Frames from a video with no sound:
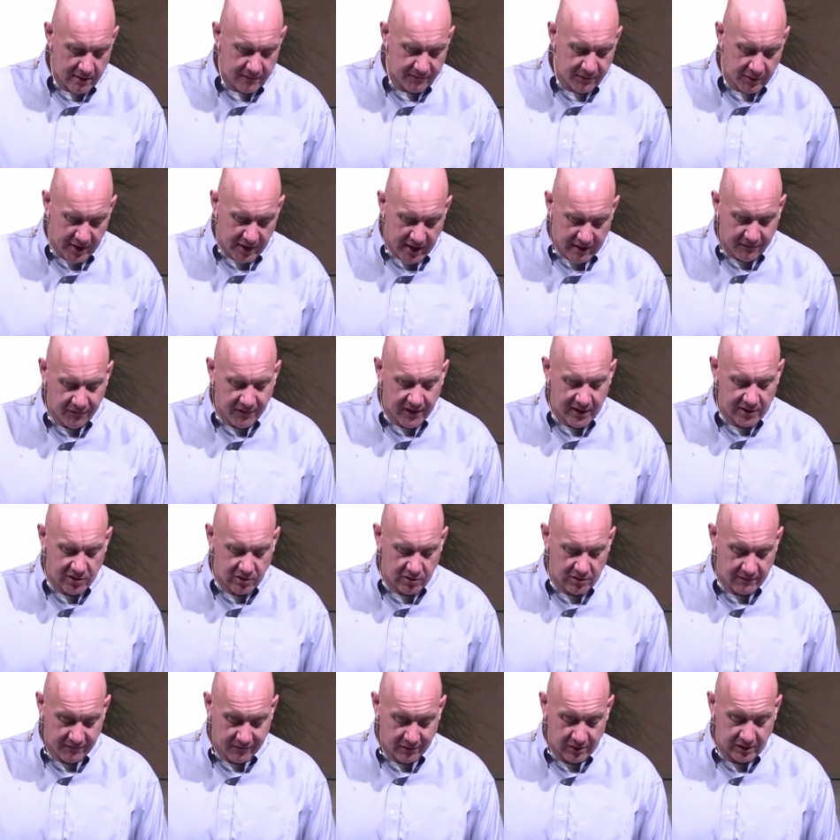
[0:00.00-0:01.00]
for they
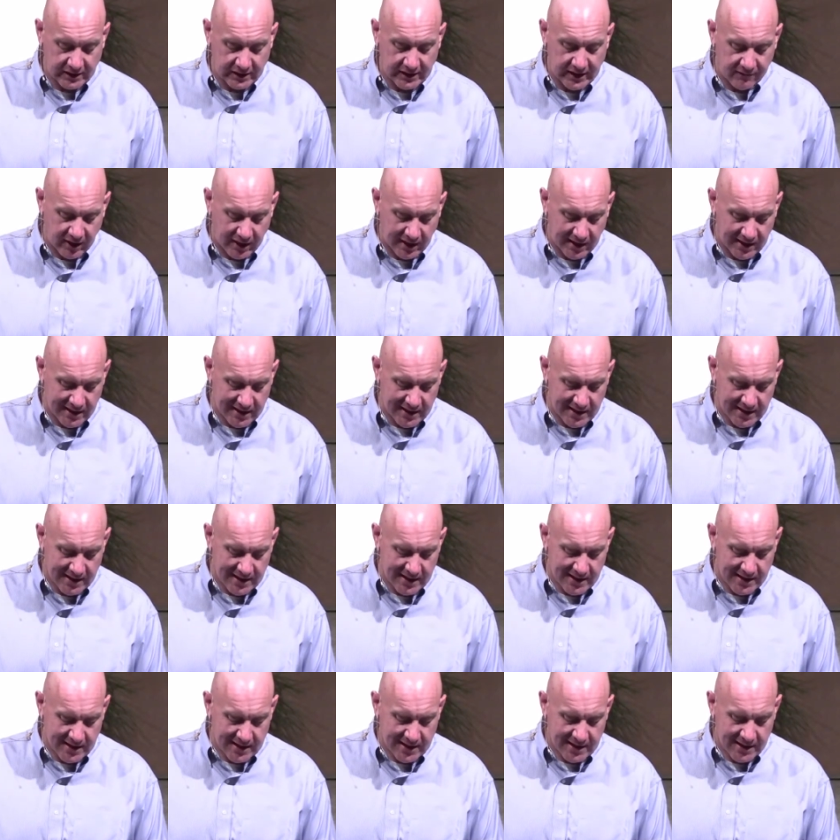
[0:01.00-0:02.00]
fished for a living.
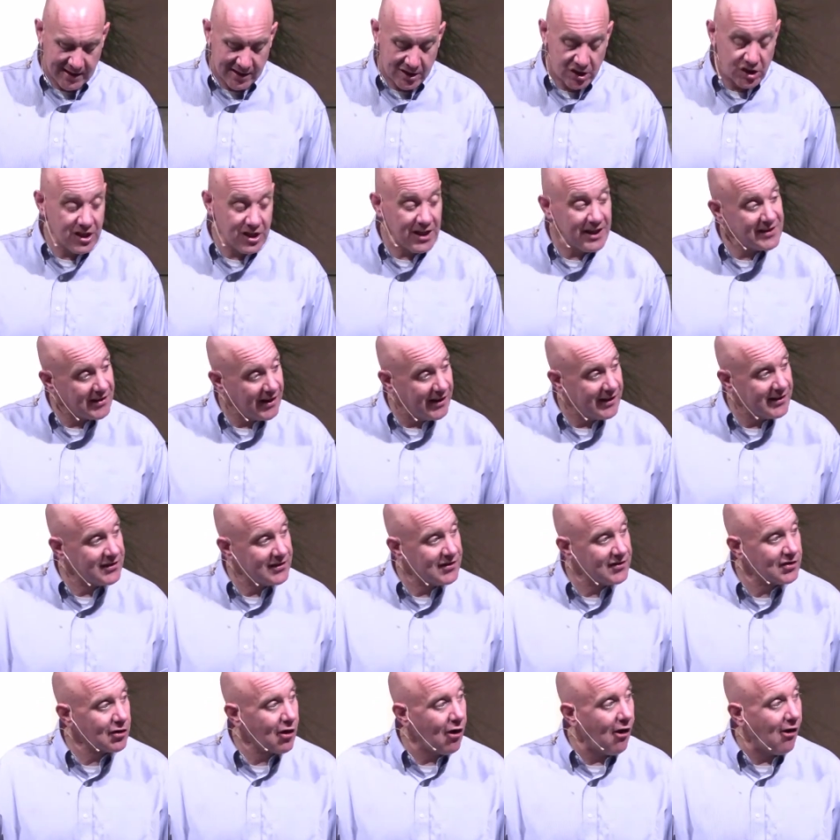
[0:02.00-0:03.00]

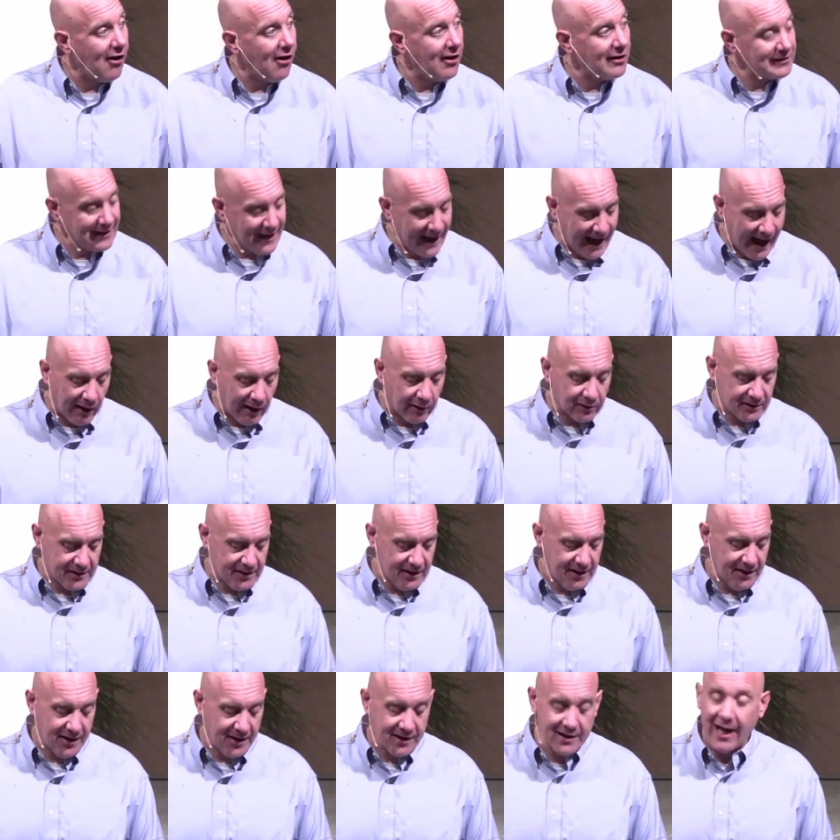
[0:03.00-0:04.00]
Jesus called out
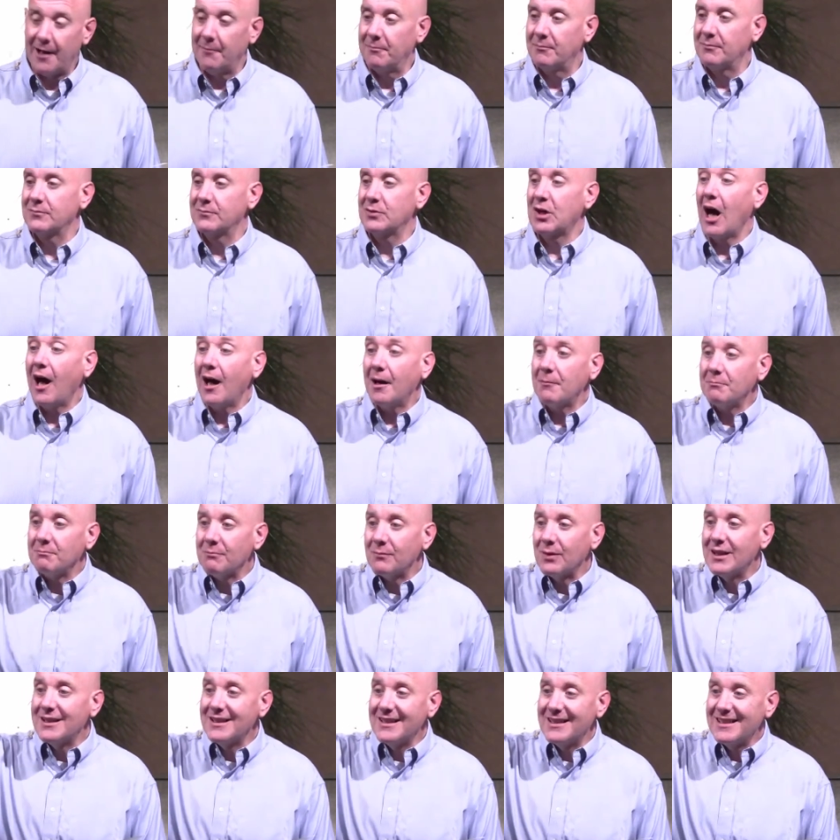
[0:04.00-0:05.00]
to them, "Come,
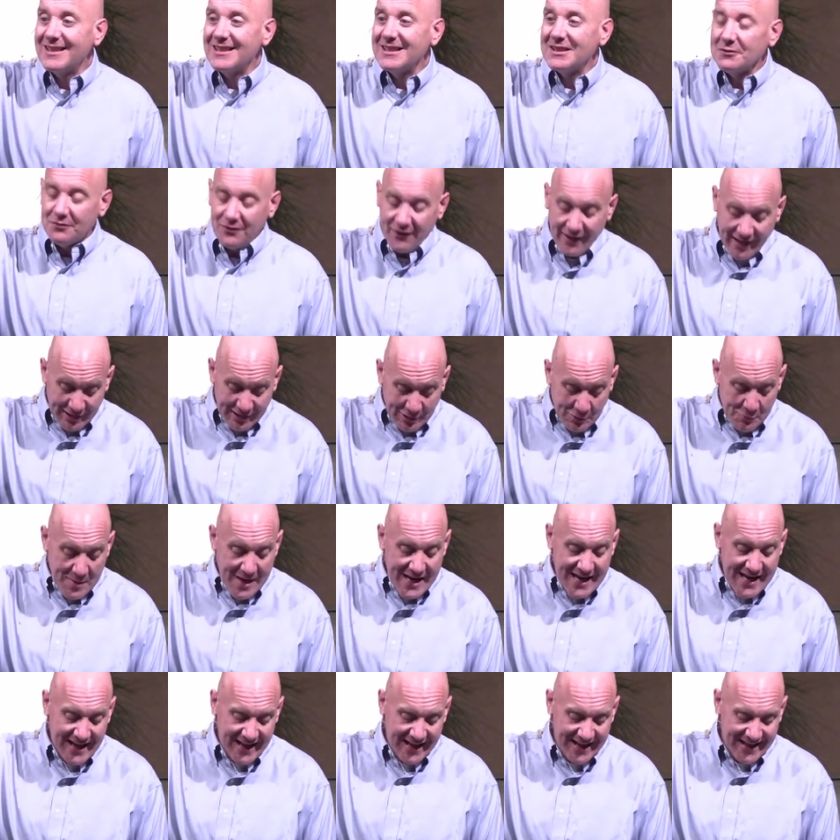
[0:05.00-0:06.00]
follow
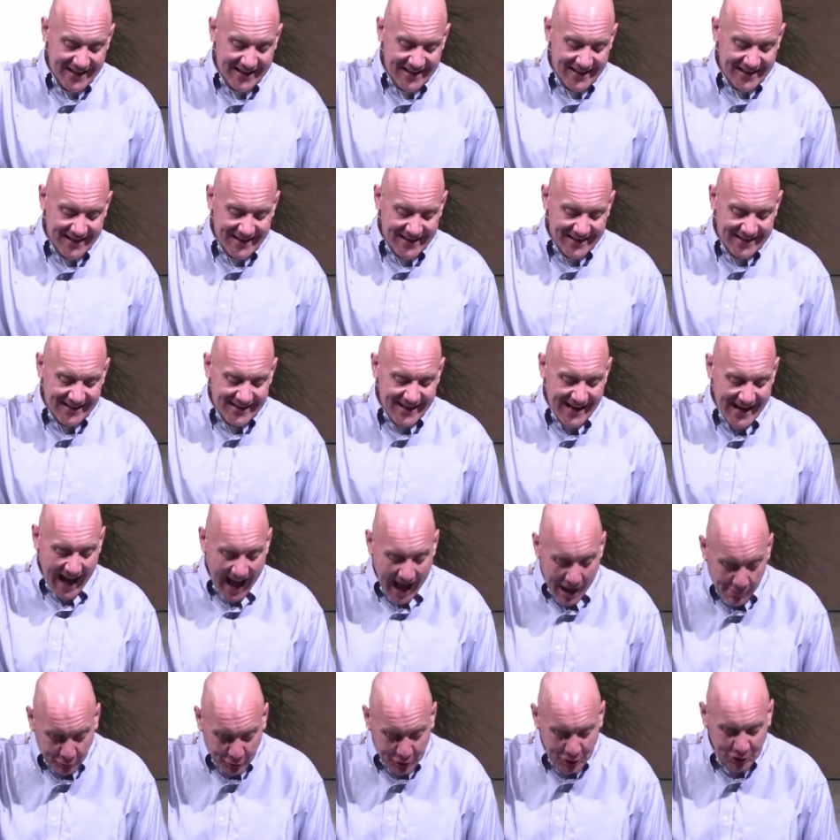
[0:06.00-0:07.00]
me, and I
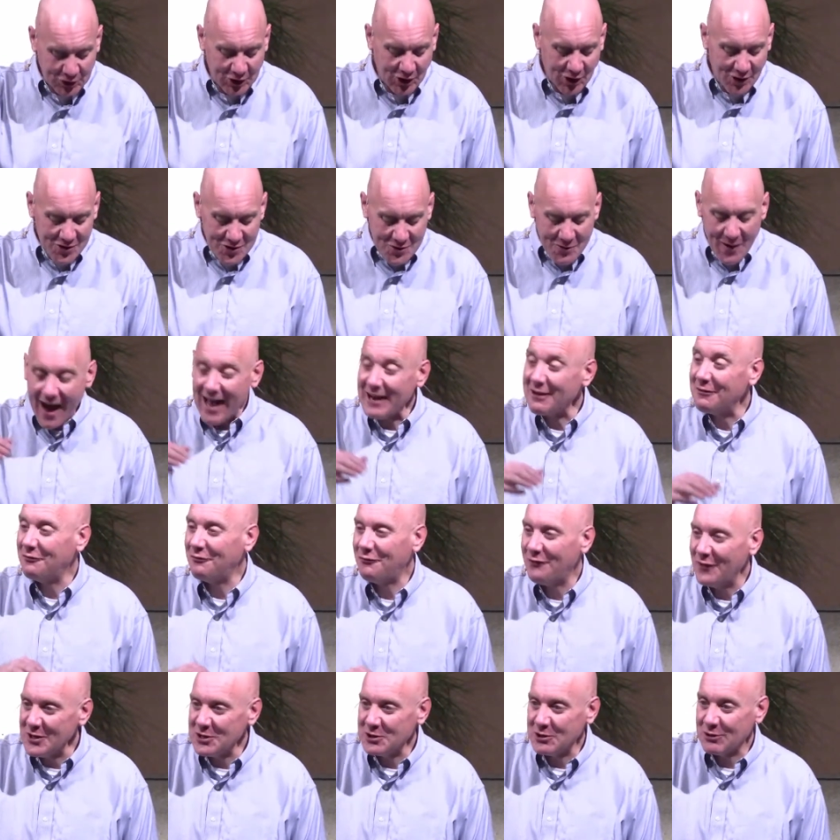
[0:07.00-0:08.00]
will show you how to
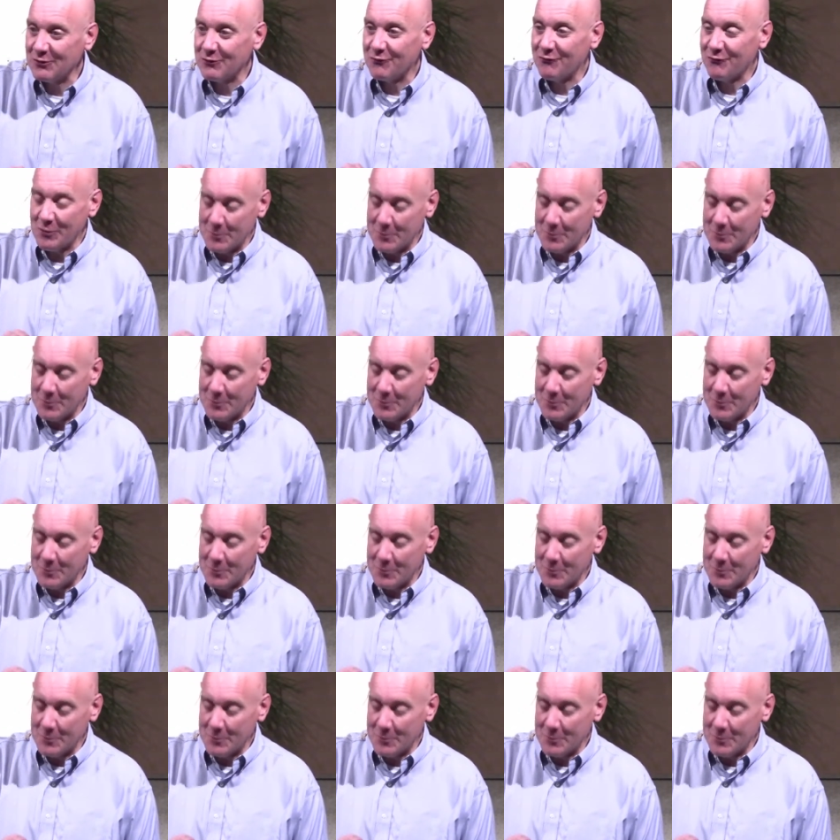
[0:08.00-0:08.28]
fish for